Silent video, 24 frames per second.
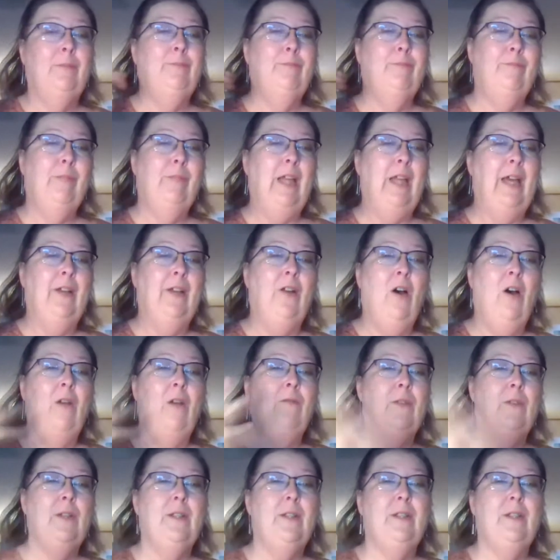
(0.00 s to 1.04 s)
head
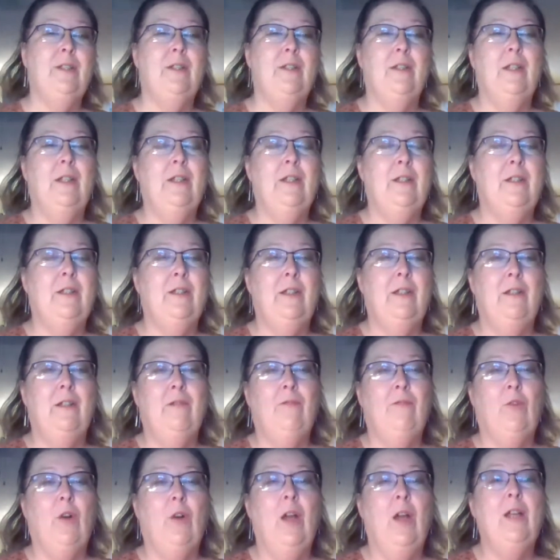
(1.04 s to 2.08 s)
office that's
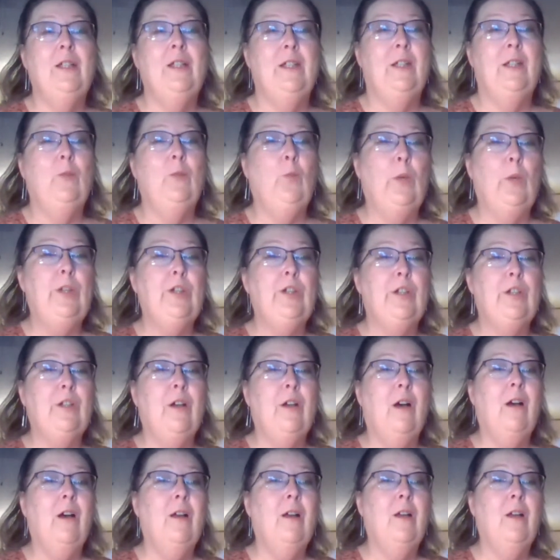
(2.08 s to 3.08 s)
for us in Wichita.